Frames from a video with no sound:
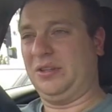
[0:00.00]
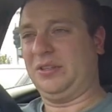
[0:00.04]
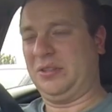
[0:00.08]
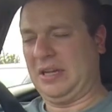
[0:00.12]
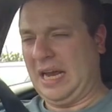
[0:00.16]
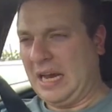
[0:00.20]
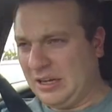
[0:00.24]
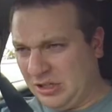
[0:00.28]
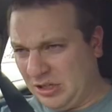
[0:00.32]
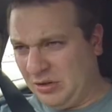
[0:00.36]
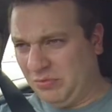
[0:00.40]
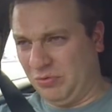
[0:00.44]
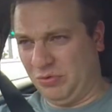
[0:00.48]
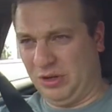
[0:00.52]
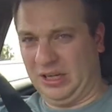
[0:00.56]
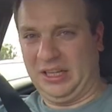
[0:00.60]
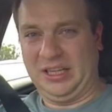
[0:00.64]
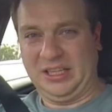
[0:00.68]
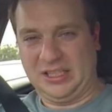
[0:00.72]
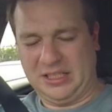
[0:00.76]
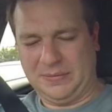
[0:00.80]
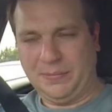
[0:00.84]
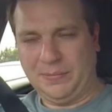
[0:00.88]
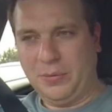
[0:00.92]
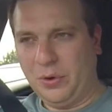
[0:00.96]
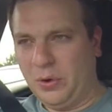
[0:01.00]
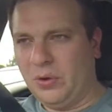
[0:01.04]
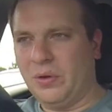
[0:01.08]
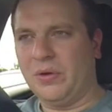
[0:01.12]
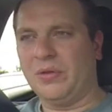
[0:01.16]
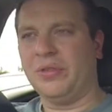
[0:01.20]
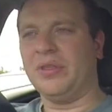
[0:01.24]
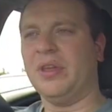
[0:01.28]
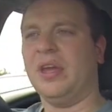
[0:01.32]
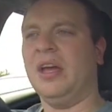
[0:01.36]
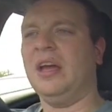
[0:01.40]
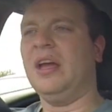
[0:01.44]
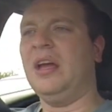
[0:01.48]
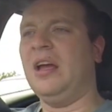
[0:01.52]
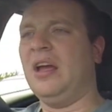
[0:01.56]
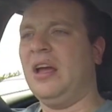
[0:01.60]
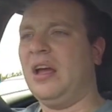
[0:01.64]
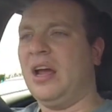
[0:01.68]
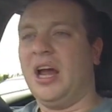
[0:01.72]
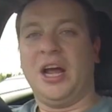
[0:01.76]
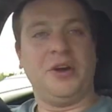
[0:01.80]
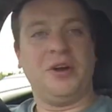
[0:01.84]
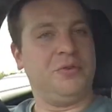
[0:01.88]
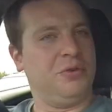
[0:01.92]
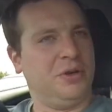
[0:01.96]
It's actually really smooth
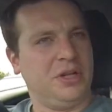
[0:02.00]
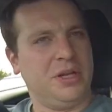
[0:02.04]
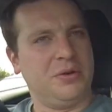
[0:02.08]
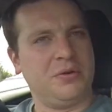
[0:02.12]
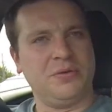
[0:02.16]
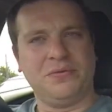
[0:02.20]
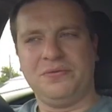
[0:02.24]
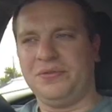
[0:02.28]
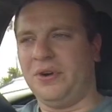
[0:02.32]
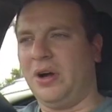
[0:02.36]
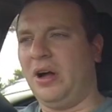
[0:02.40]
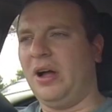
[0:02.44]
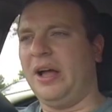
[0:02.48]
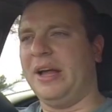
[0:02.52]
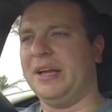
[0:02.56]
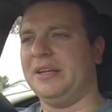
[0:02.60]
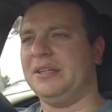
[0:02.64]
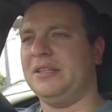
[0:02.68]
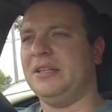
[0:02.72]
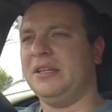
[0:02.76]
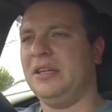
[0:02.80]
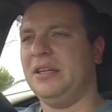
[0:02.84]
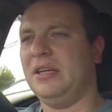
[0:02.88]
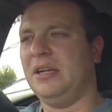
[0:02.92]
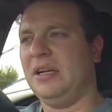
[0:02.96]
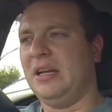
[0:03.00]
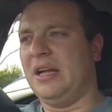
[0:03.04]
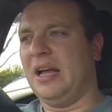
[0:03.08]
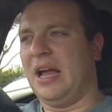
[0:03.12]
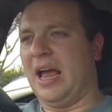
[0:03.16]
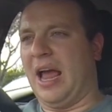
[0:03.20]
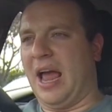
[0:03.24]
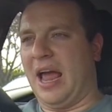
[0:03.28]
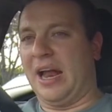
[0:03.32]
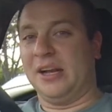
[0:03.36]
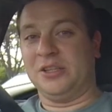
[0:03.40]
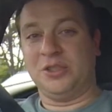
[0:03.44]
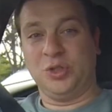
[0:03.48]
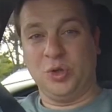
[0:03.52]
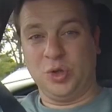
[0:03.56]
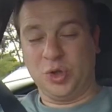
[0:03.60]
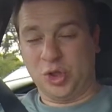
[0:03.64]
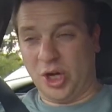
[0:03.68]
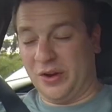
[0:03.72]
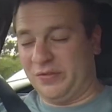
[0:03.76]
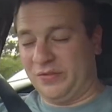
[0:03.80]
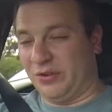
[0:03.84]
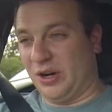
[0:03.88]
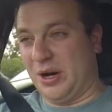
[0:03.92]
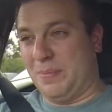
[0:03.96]
and really refined, and it's
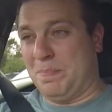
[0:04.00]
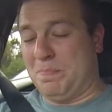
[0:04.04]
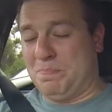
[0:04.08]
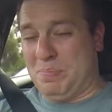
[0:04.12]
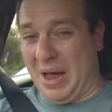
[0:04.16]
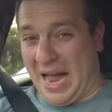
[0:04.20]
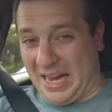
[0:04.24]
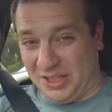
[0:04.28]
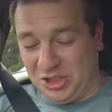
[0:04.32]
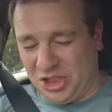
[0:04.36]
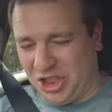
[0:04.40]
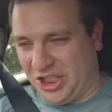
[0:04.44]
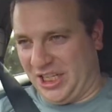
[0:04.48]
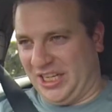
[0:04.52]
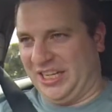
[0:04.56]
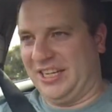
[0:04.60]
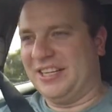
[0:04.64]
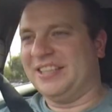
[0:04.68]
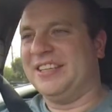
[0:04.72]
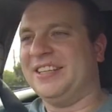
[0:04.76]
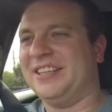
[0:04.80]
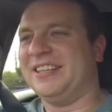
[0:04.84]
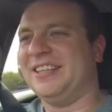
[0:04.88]
also very punchy.